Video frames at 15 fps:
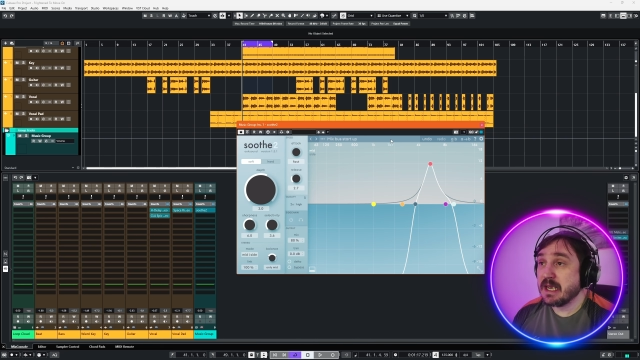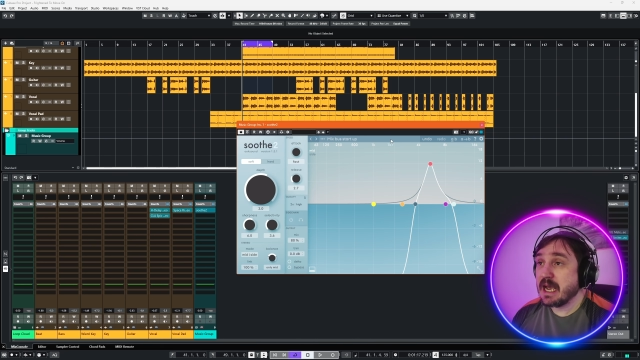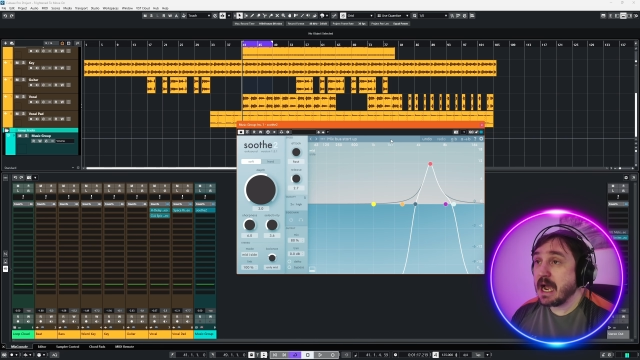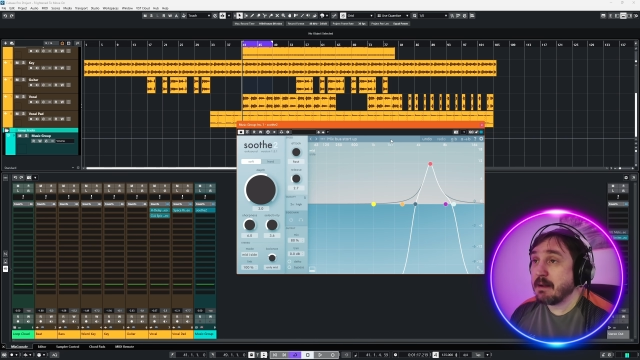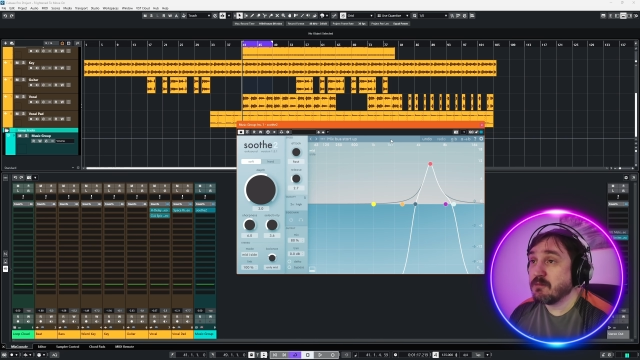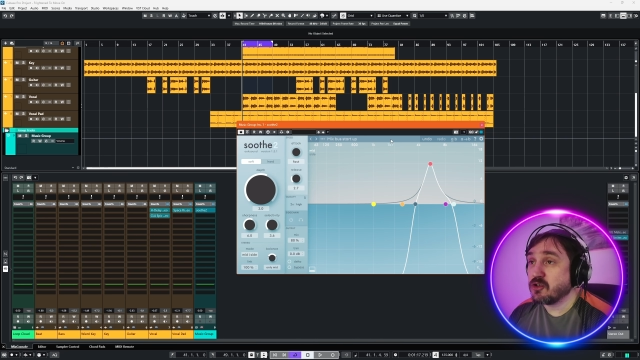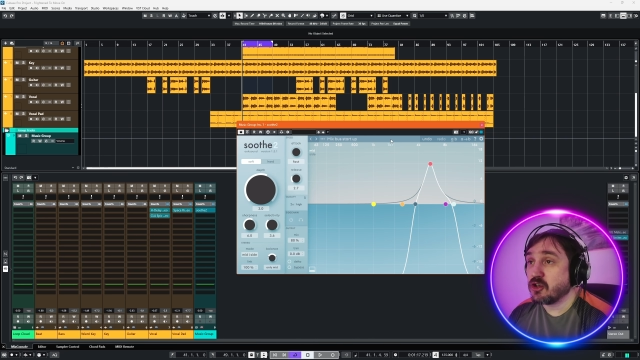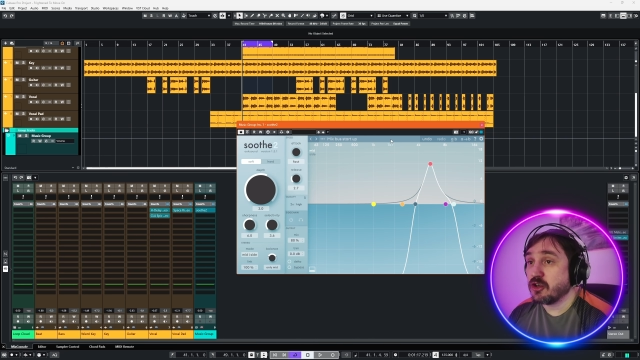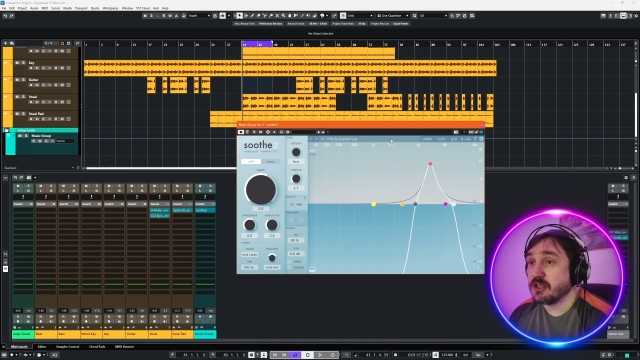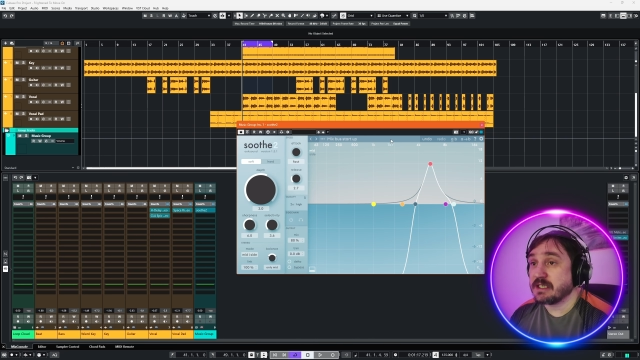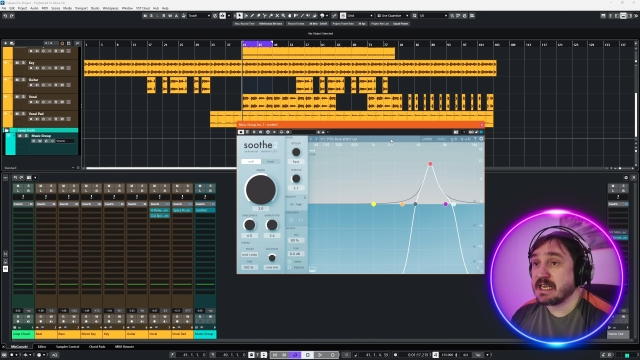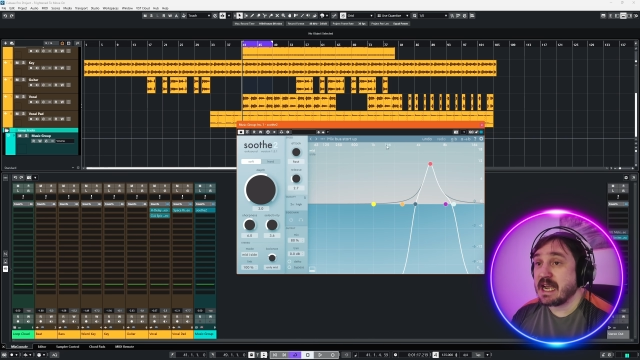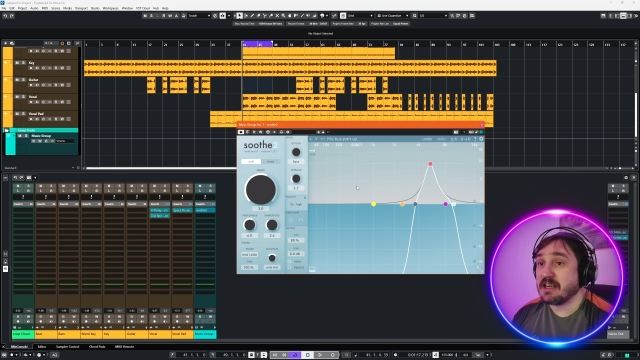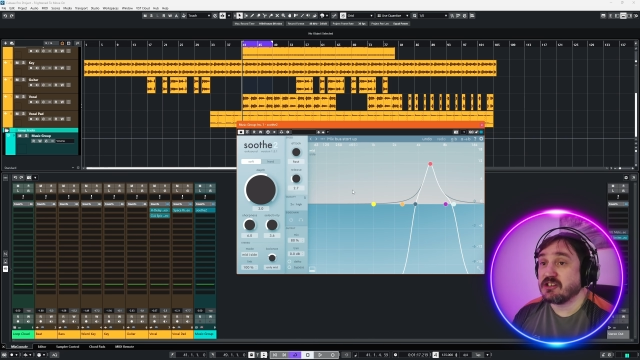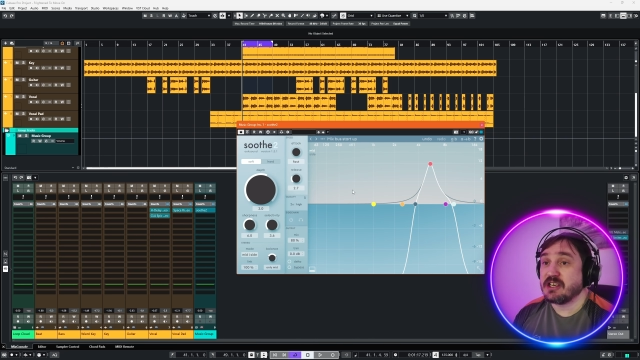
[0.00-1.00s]
I'm just going to
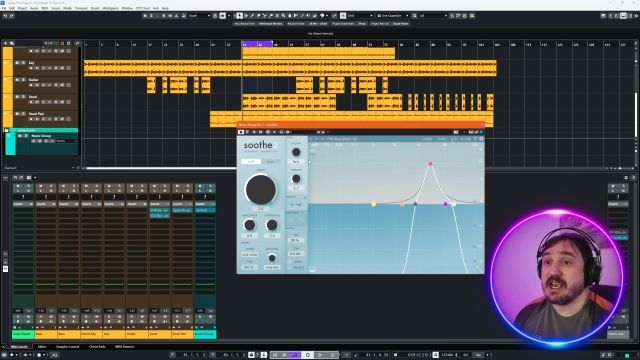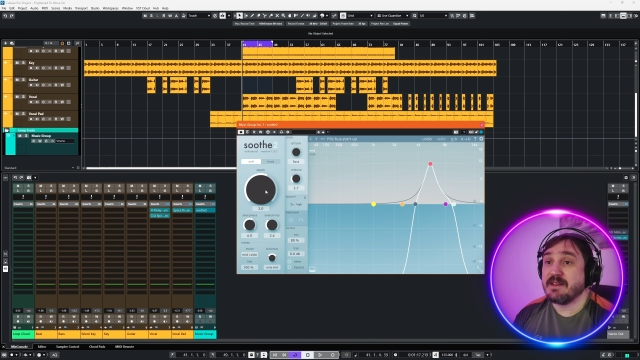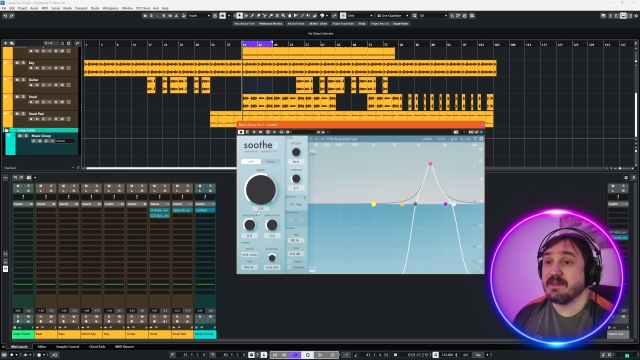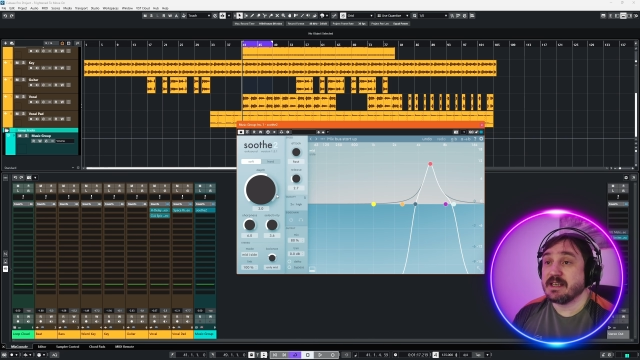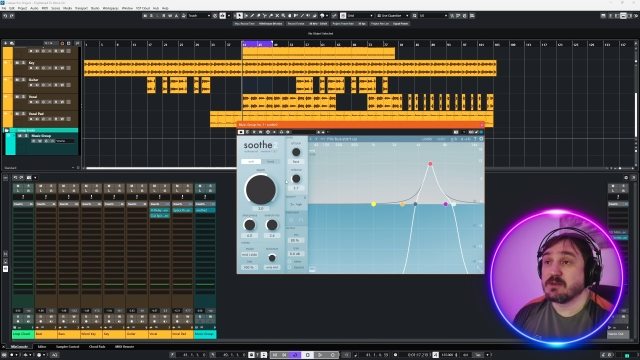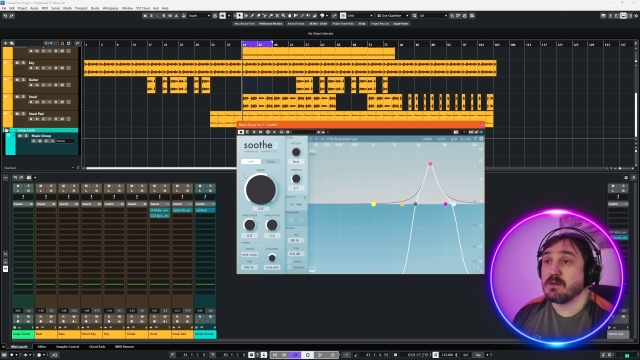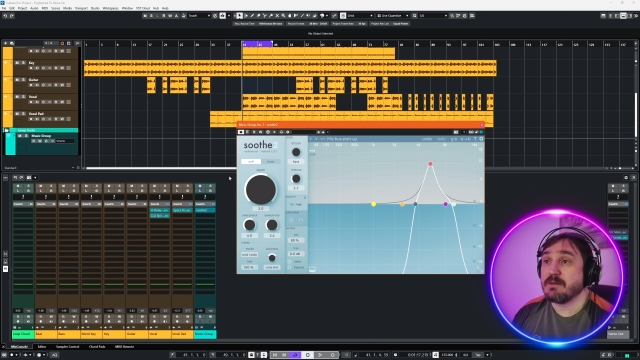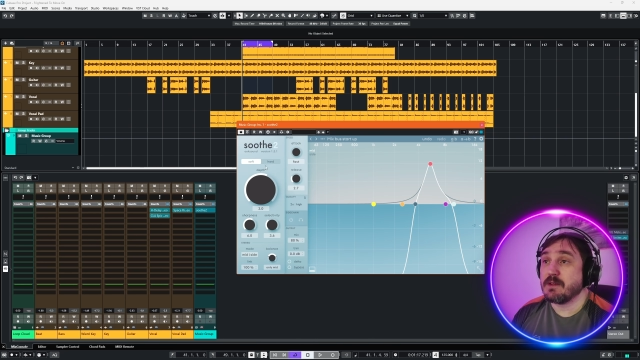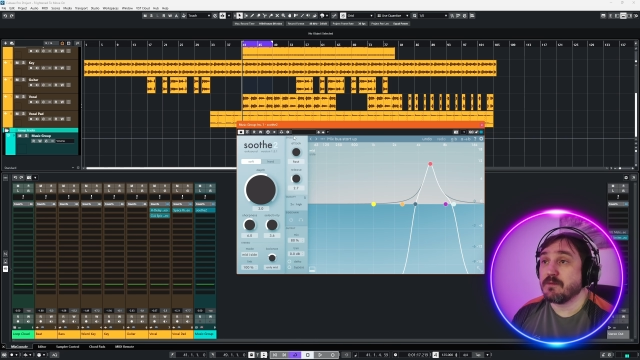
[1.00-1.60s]
sidechain this with the